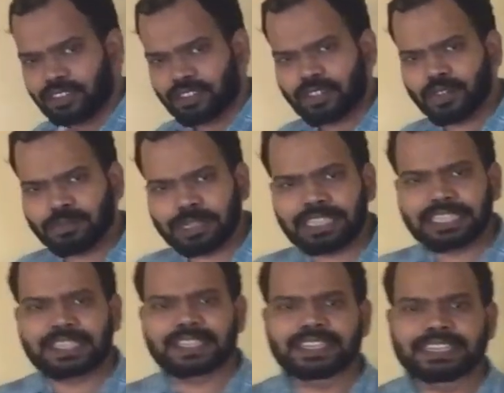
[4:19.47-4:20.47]
you may
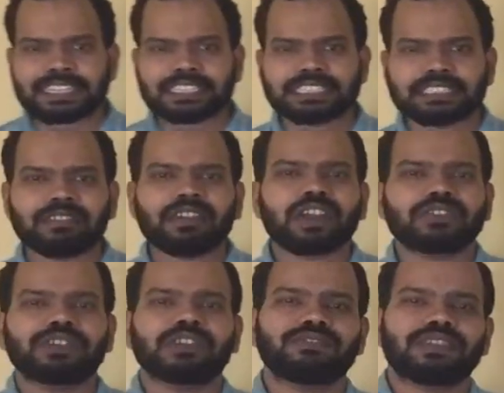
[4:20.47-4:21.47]
teach one
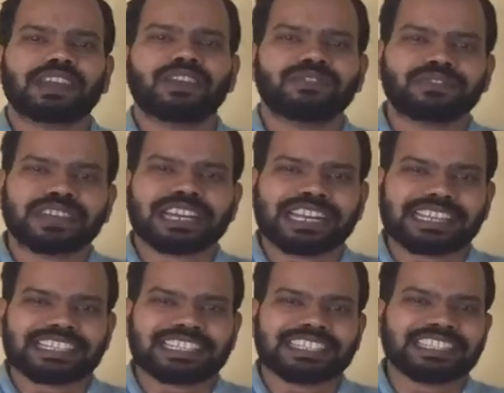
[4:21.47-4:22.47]
of your fellow
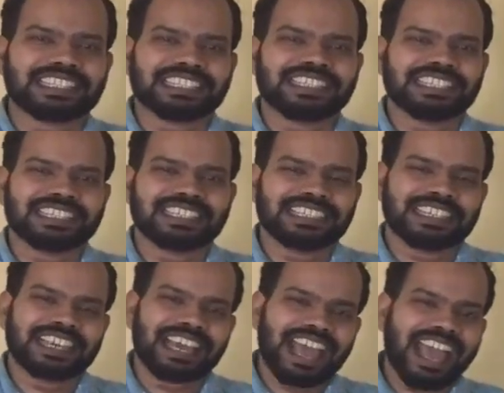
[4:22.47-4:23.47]
friends,
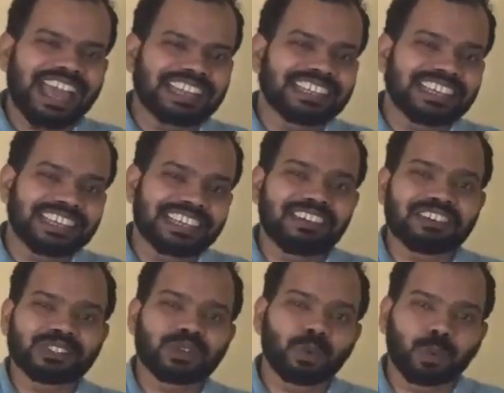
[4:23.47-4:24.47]
and he
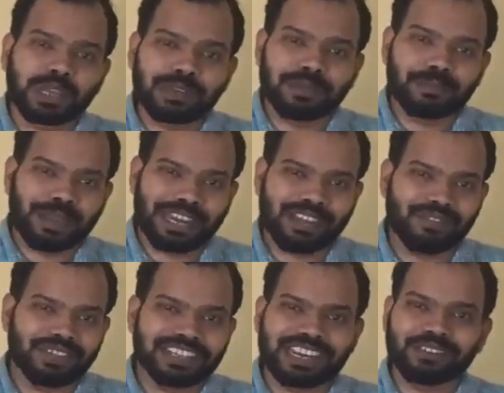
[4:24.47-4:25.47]
also will be
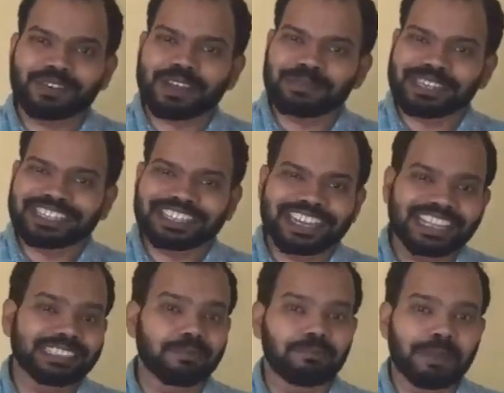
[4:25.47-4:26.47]
benefited from it.
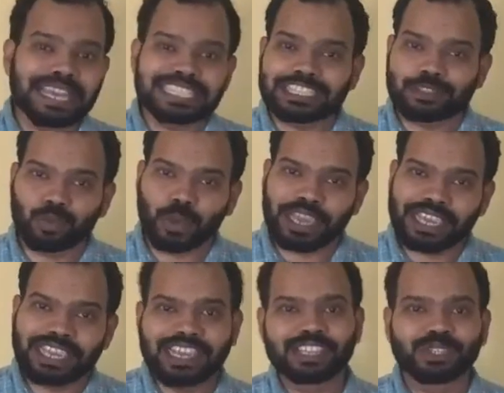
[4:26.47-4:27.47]
The best
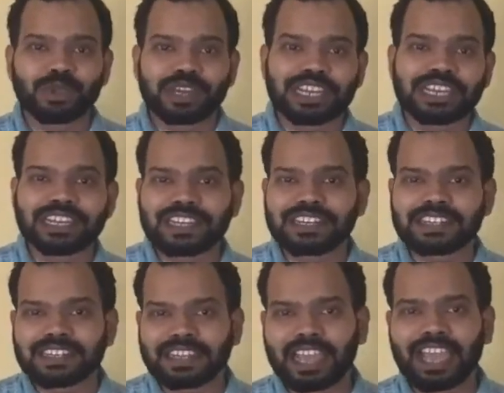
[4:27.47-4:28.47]
way to
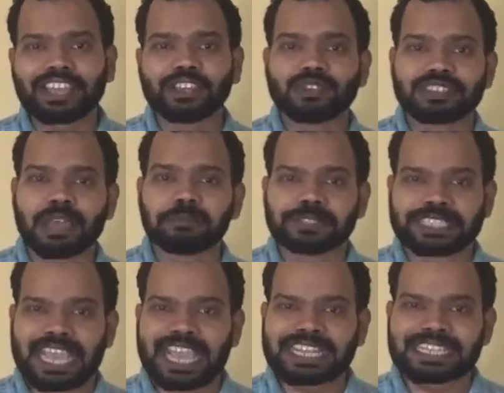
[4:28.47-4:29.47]
learn a new
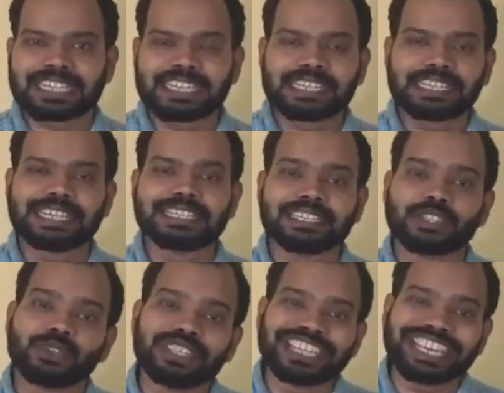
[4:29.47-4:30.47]
subject is
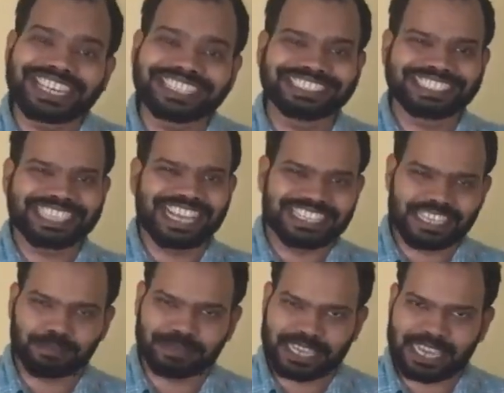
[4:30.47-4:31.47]
to teach that
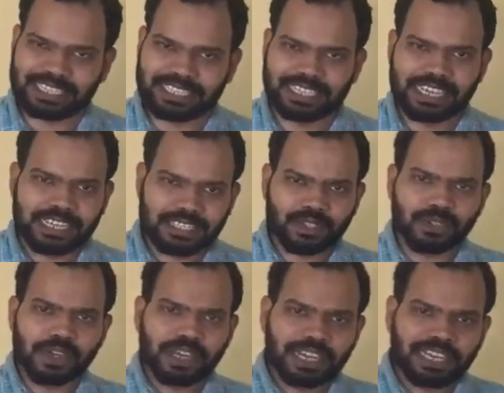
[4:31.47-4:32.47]
subject.
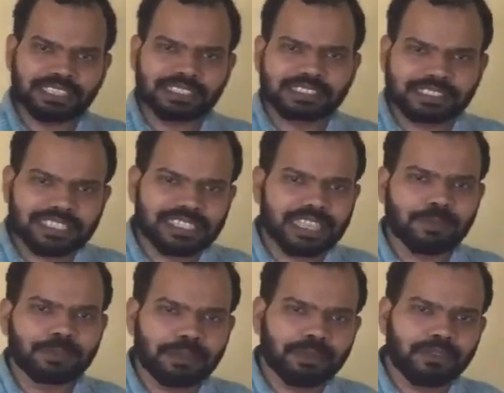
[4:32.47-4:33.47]
So in the
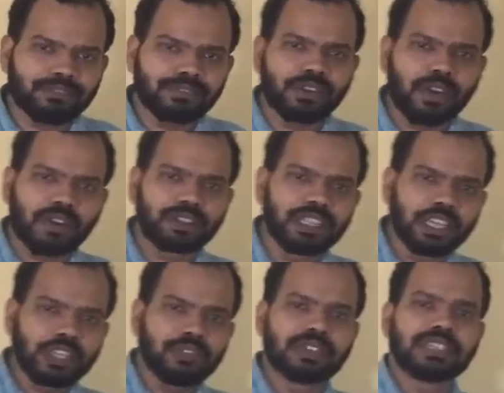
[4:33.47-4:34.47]
step number 4,
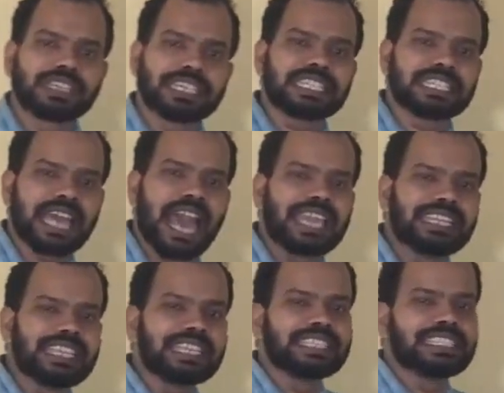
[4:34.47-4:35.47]
you are
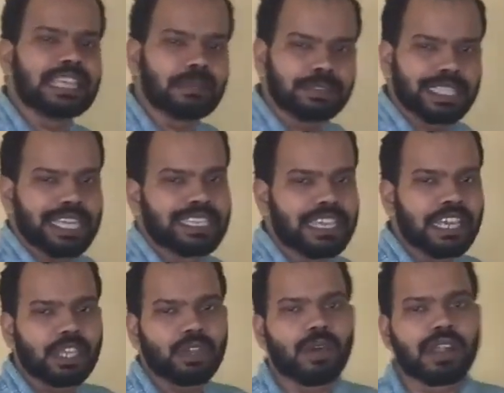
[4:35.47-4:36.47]
reciting the
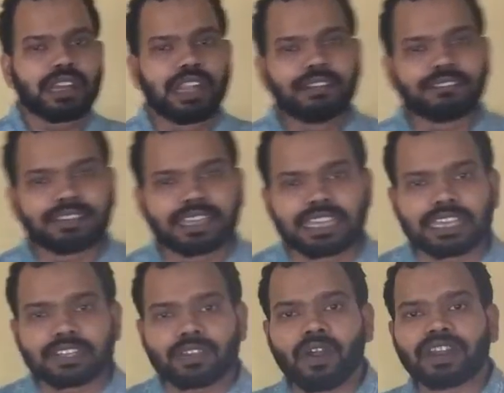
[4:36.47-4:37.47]
subject. You are
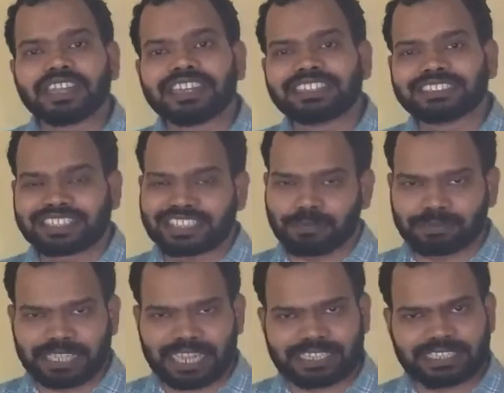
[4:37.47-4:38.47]
recalling the
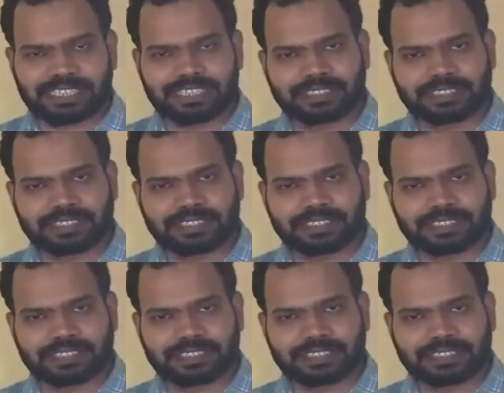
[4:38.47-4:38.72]
subject.